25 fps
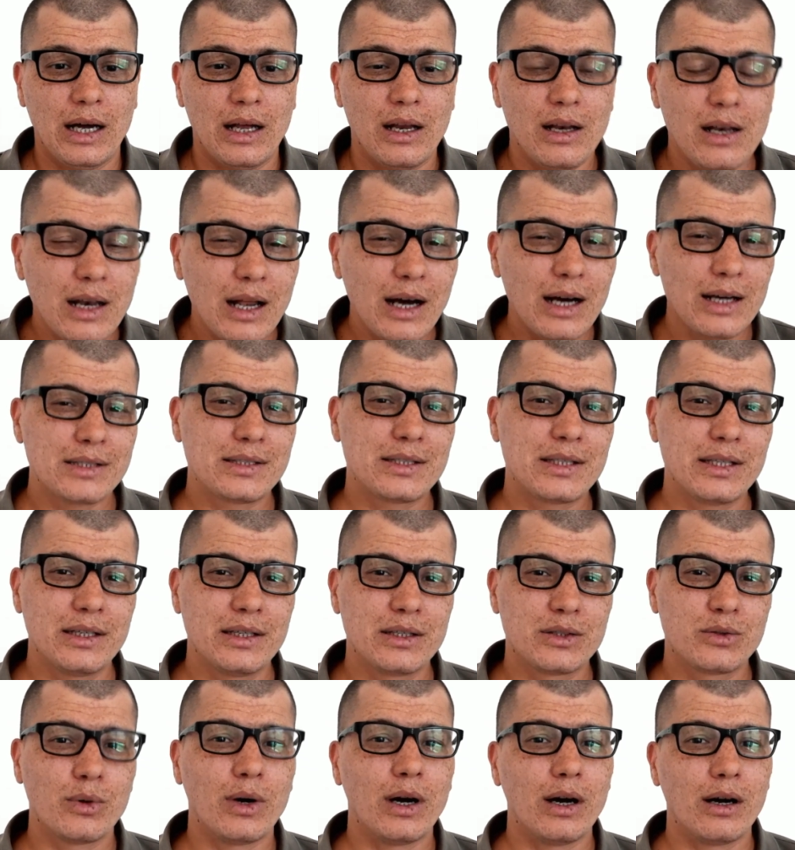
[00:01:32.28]
A last
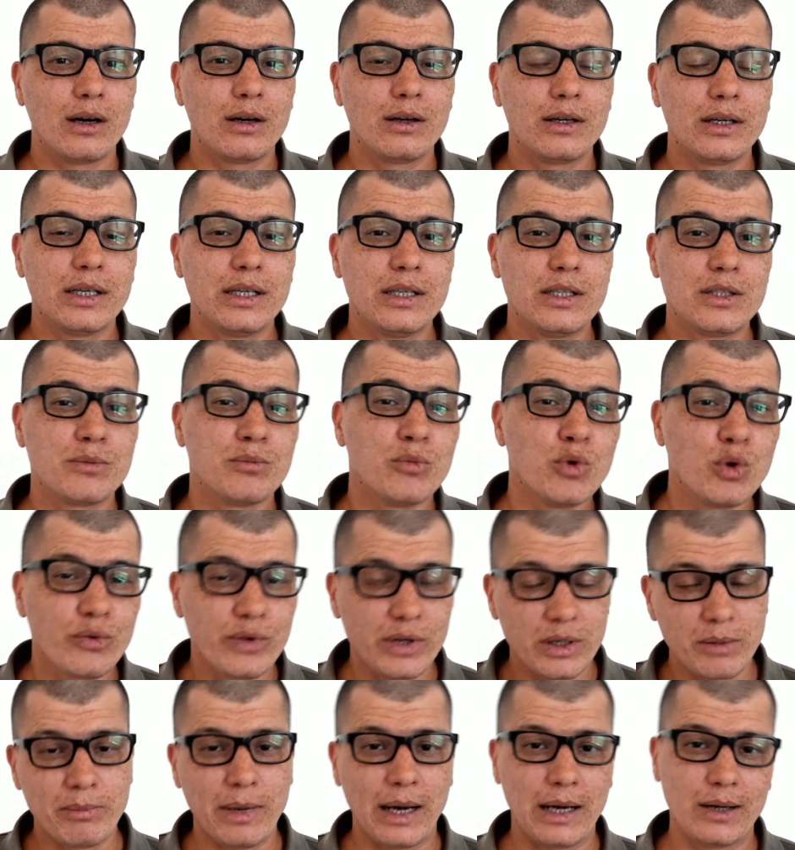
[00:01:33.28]
thing as well is
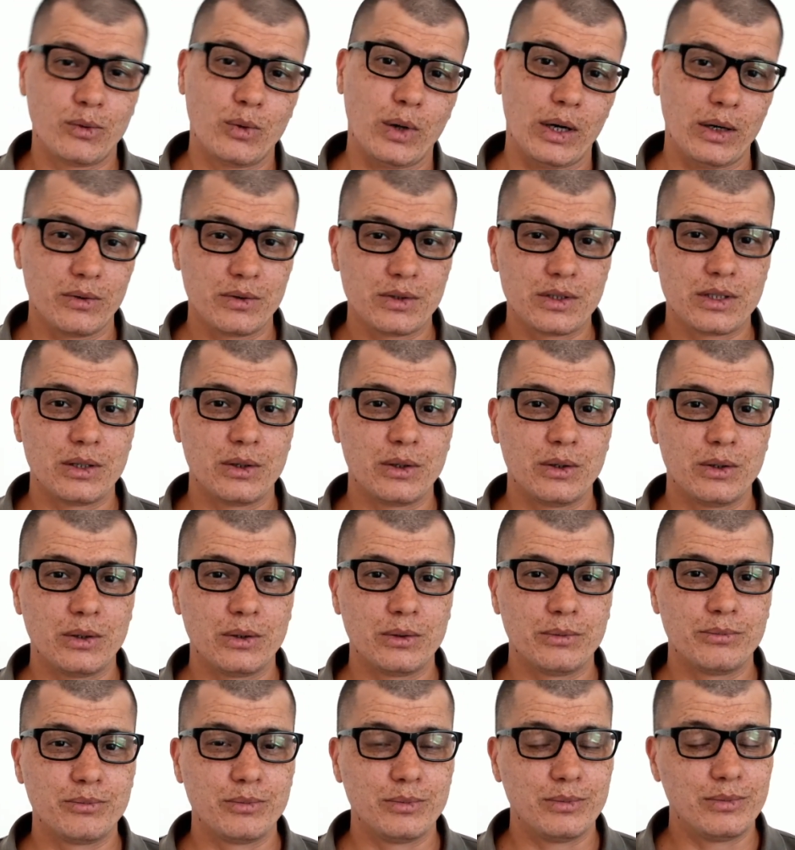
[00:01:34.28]
moving background.
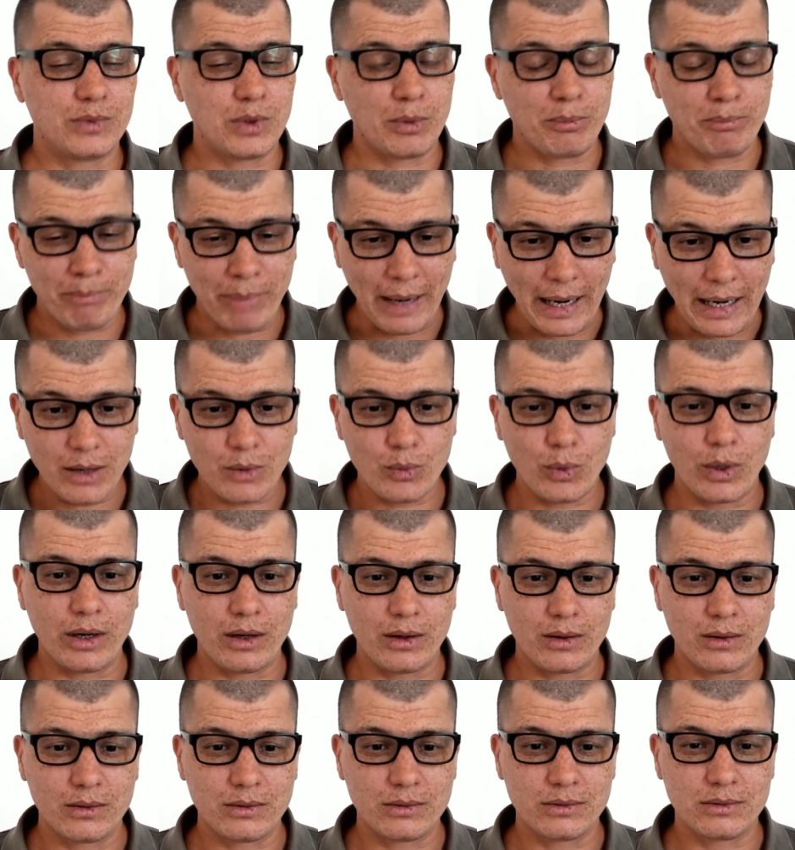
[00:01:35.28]
So the
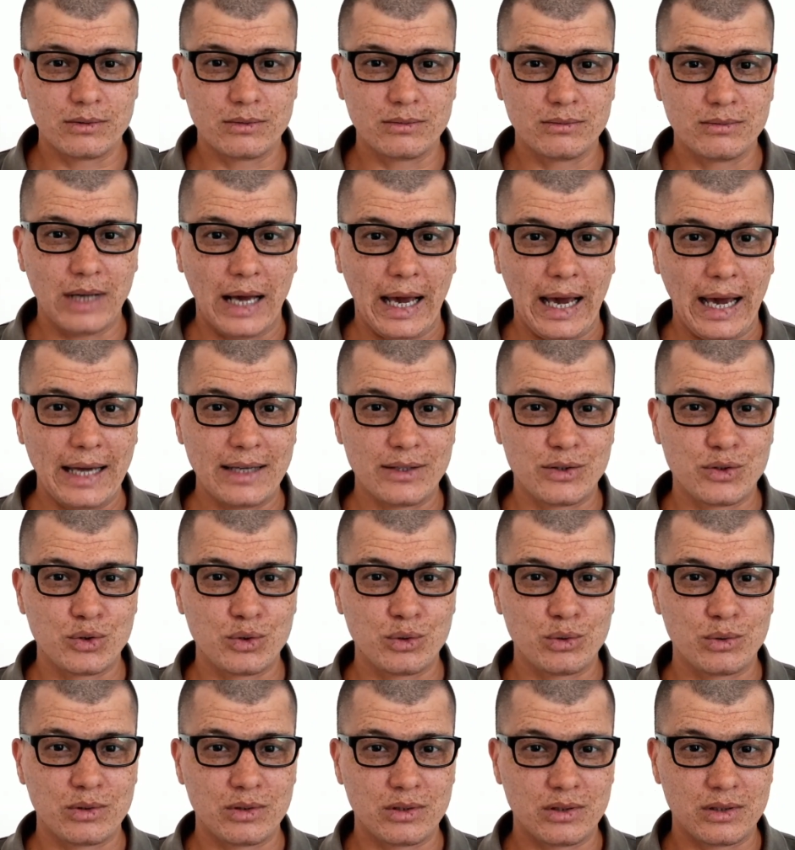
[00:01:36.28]
background has
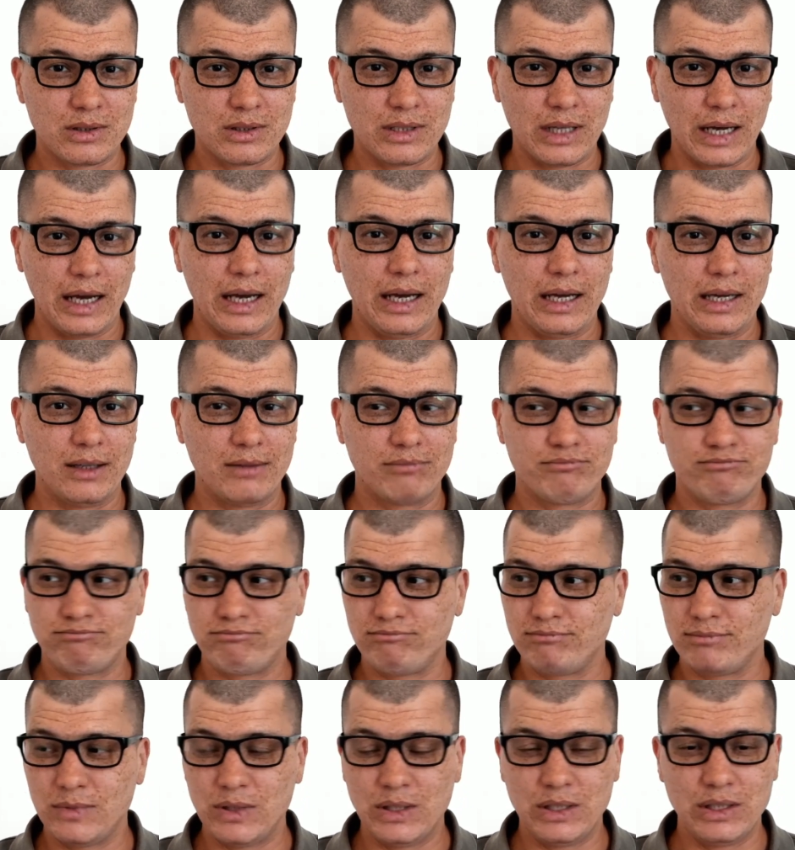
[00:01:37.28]
to stay,
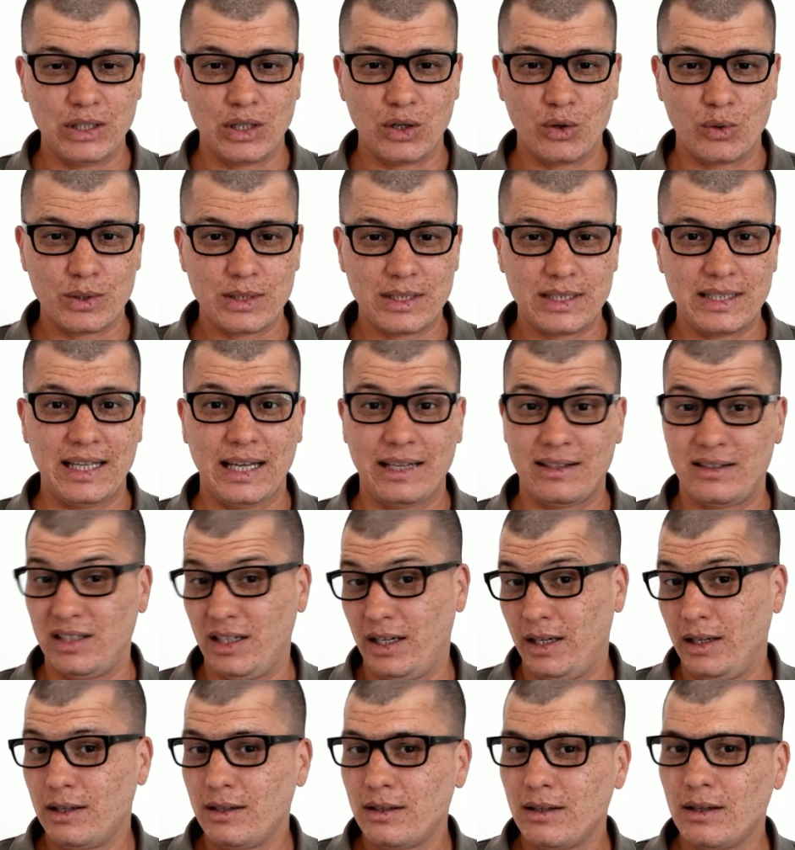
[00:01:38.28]

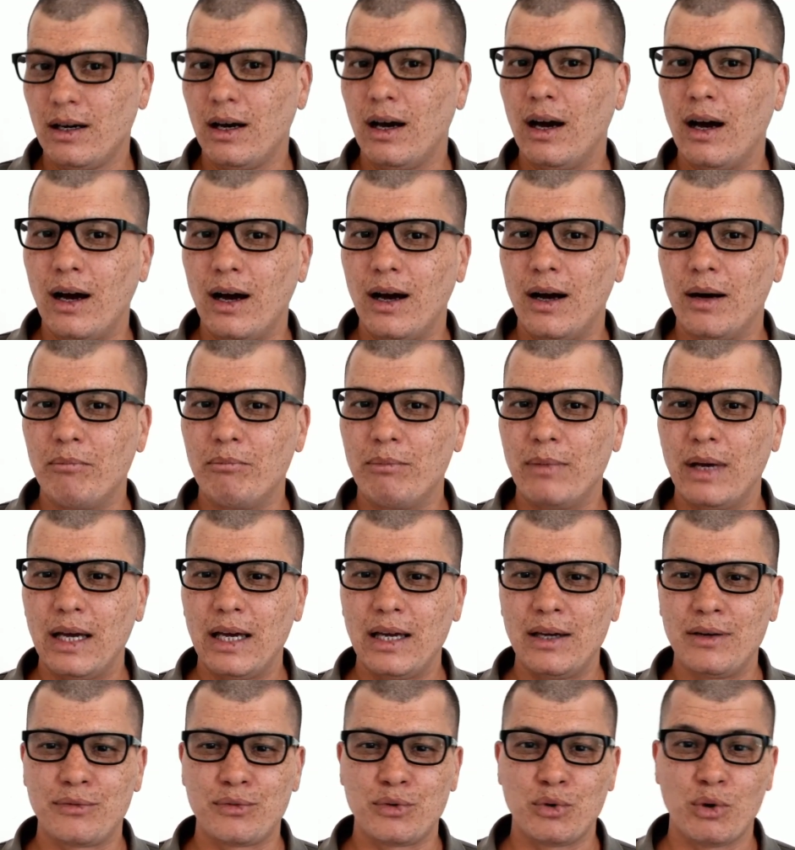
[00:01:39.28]
static.
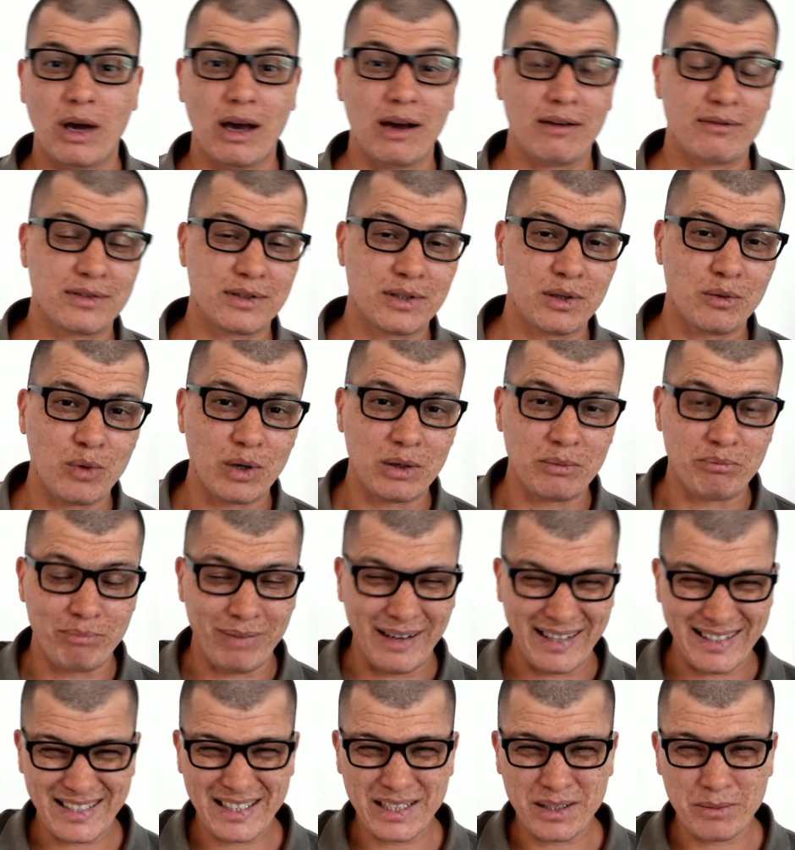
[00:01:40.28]
If you have someone
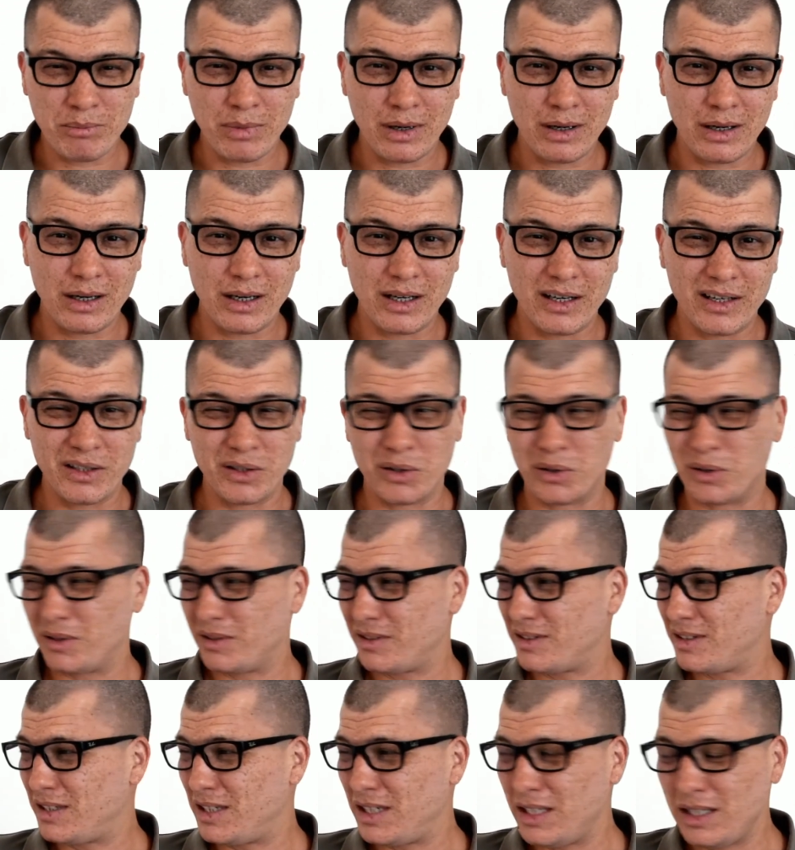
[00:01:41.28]
passing by or
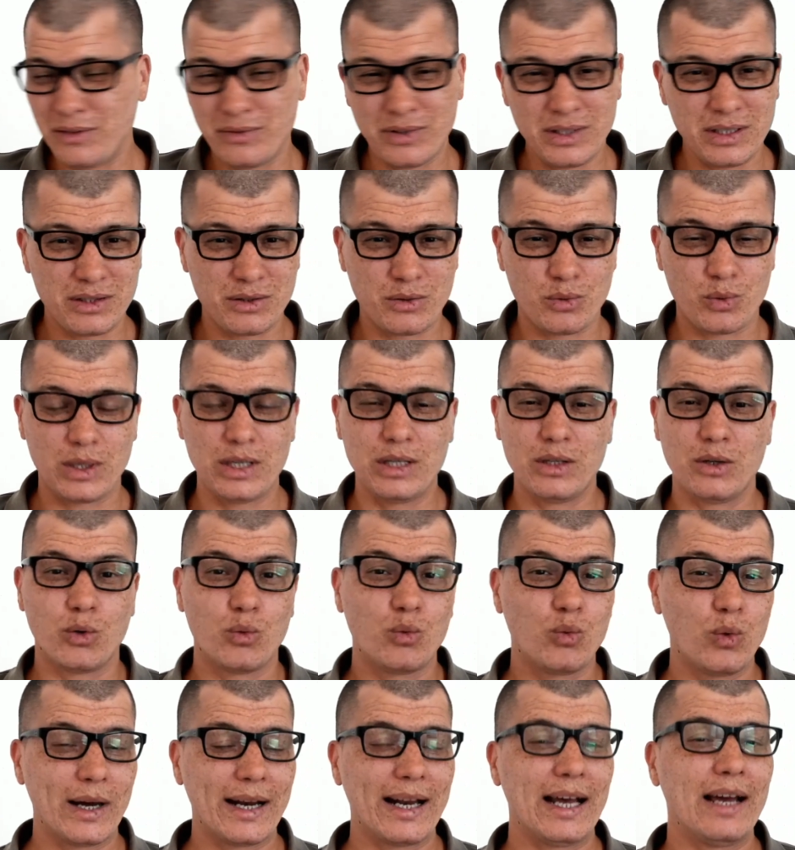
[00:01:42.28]
a TV screen or
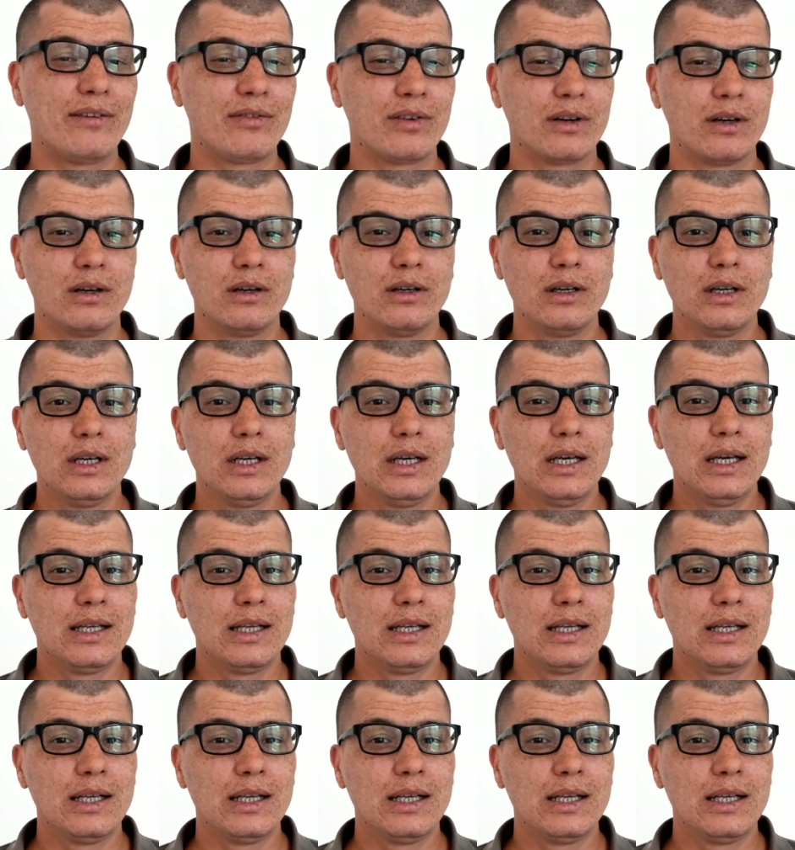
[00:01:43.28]
whatever,